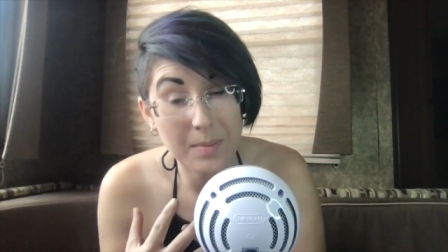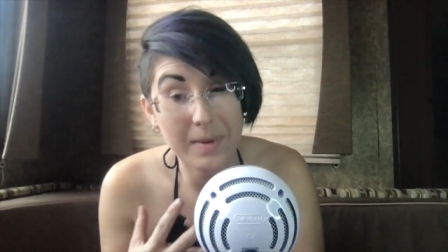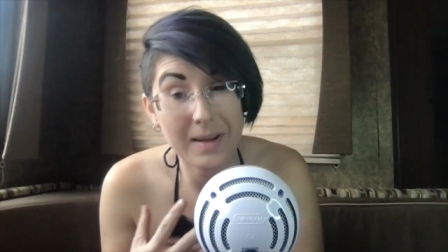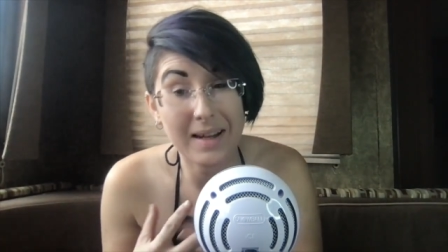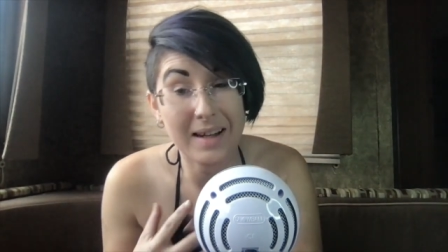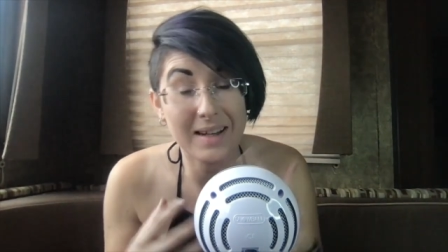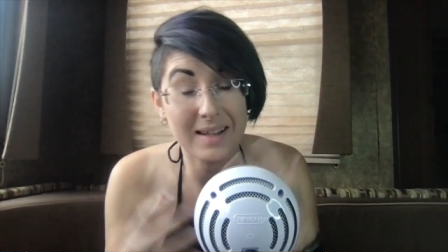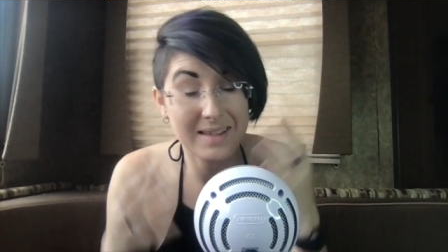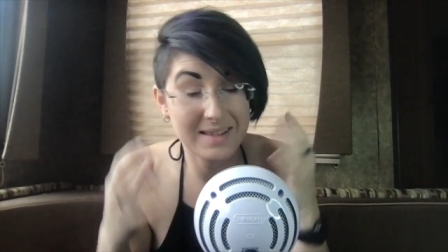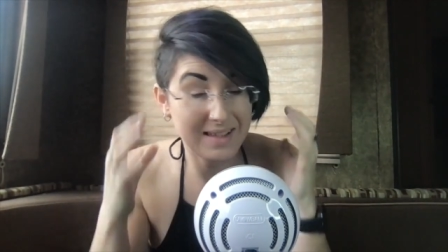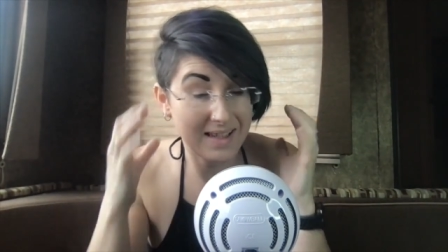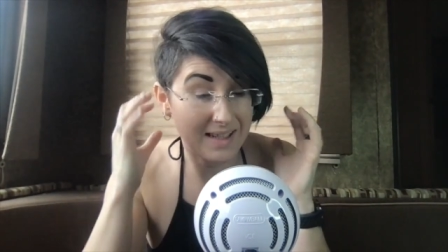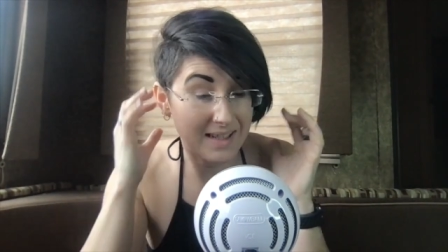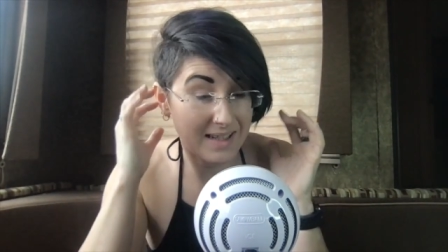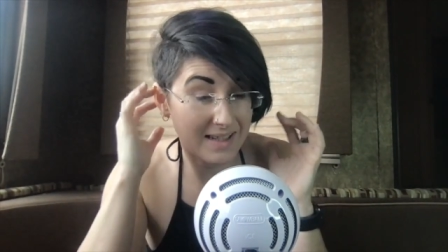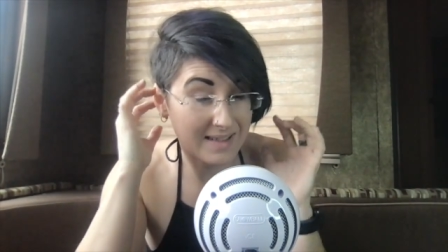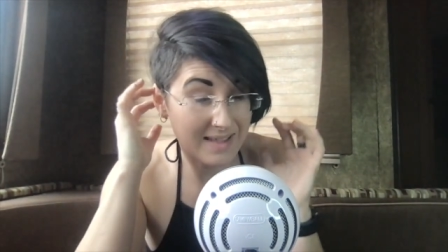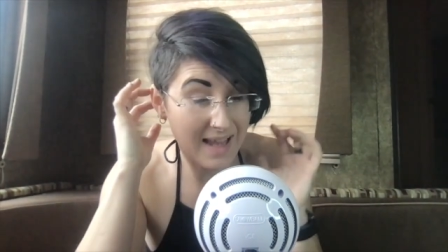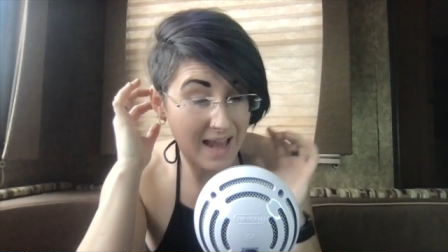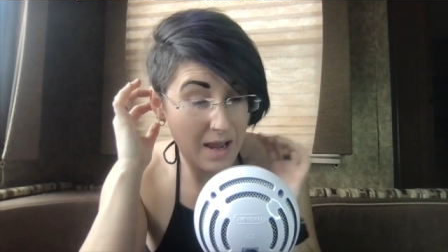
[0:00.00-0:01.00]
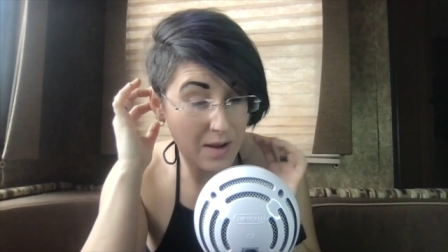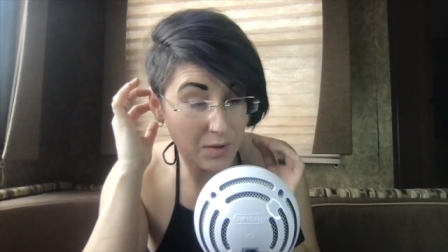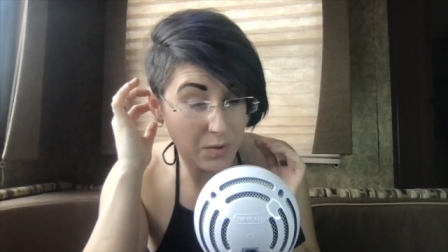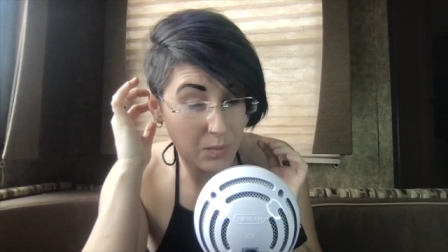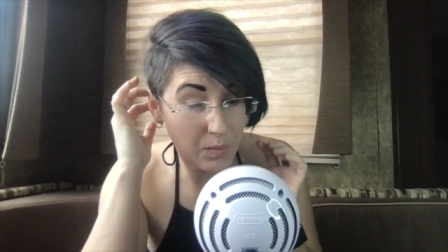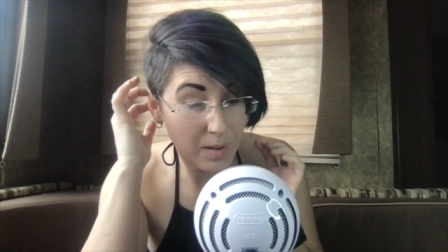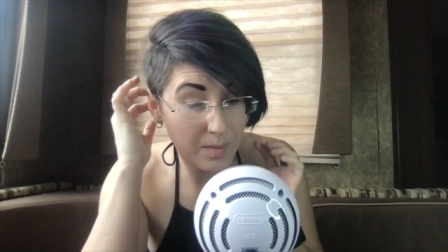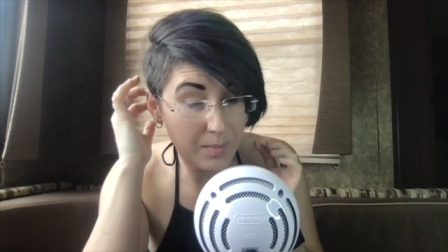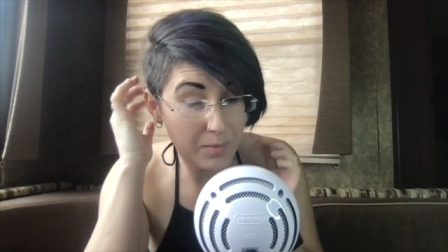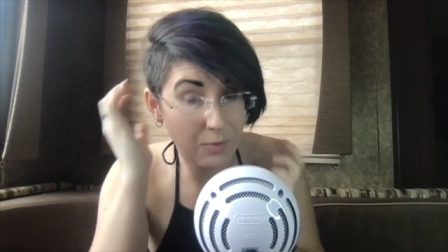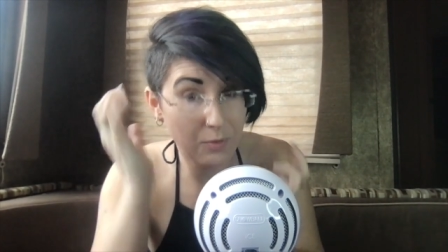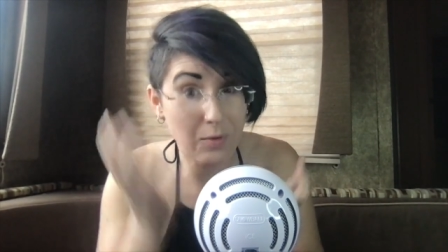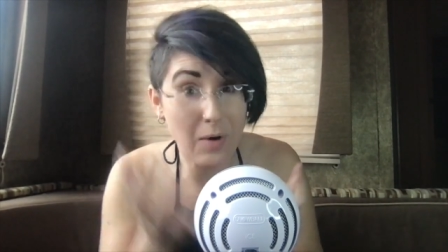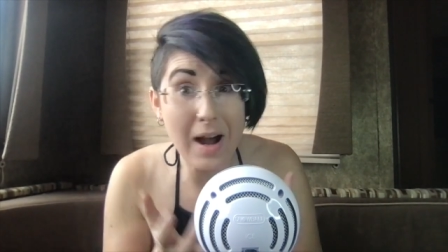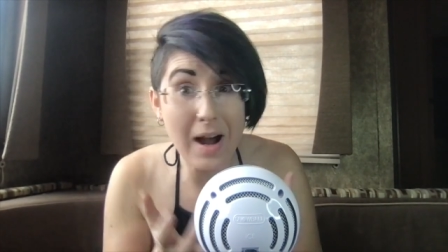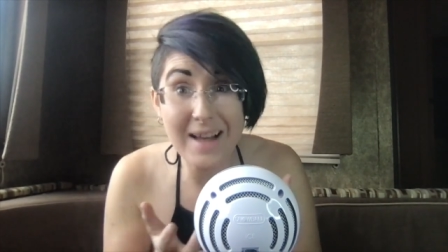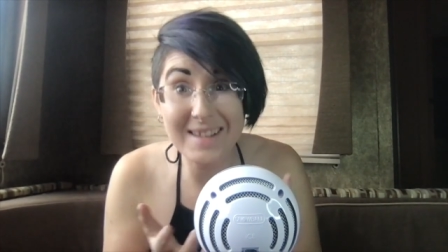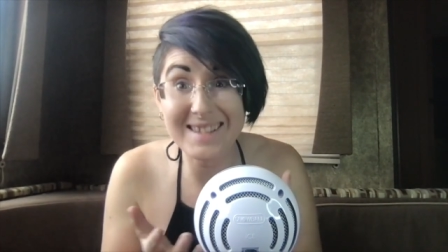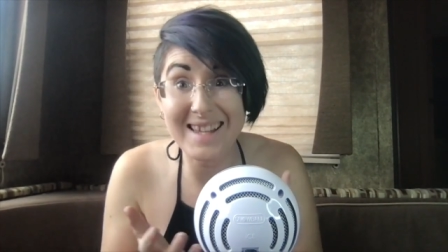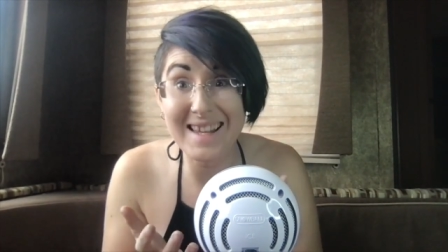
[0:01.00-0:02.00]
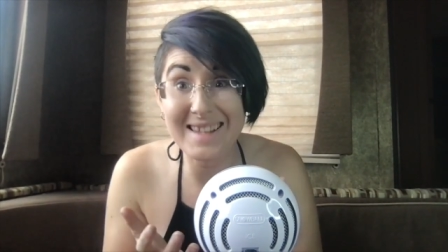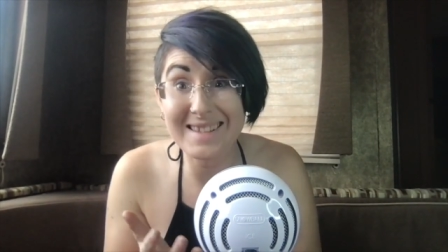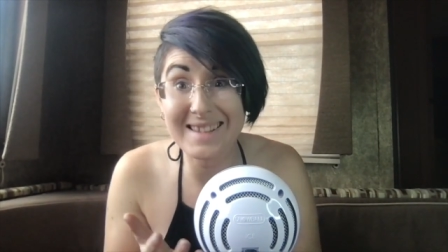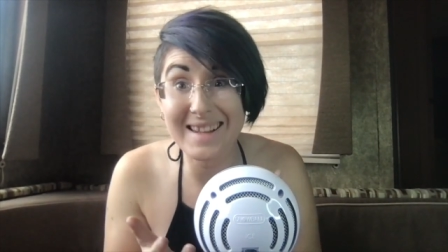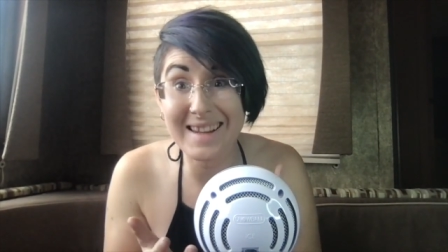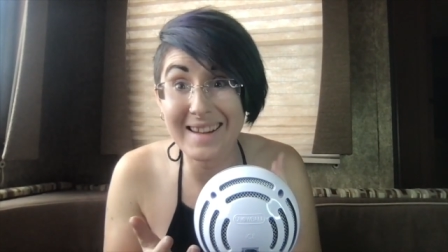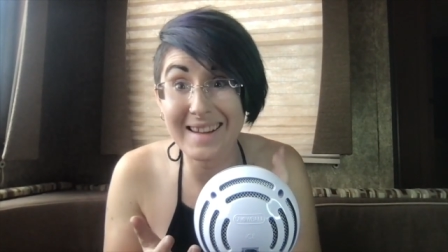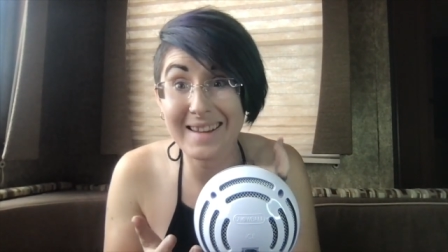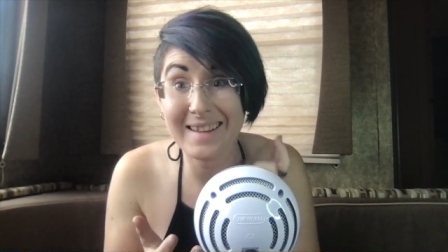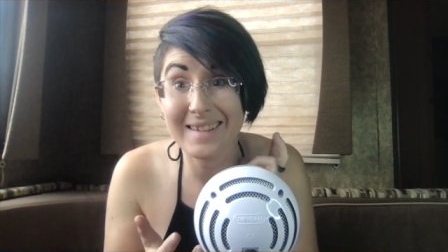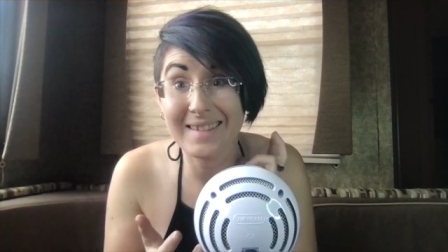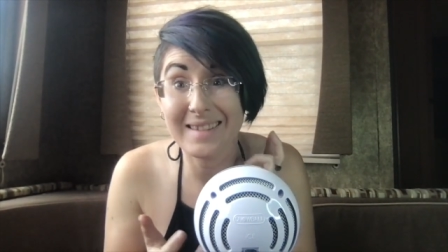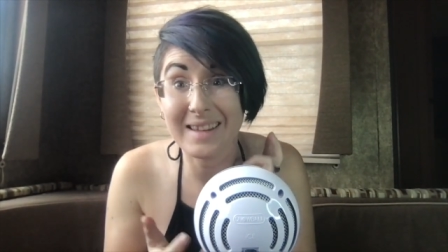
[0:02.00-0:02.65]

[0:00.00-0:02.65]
because it is how you are processing